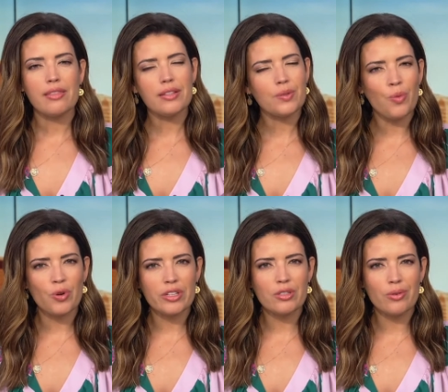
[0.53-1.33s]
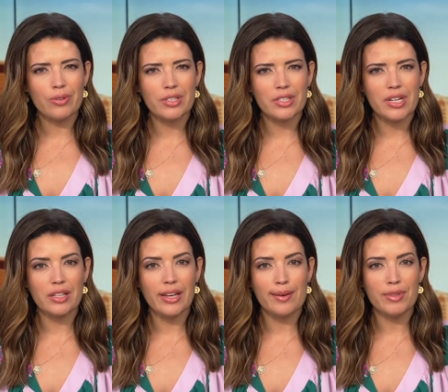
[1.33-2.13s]
And this morning, sources
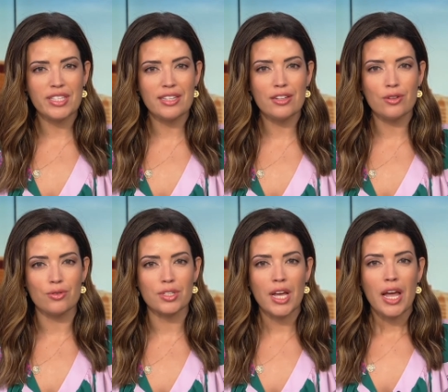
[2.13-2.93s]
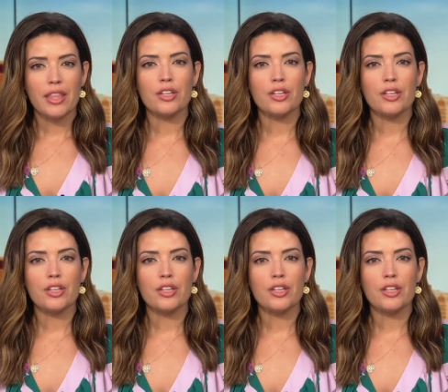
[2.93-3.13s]
tell ABC News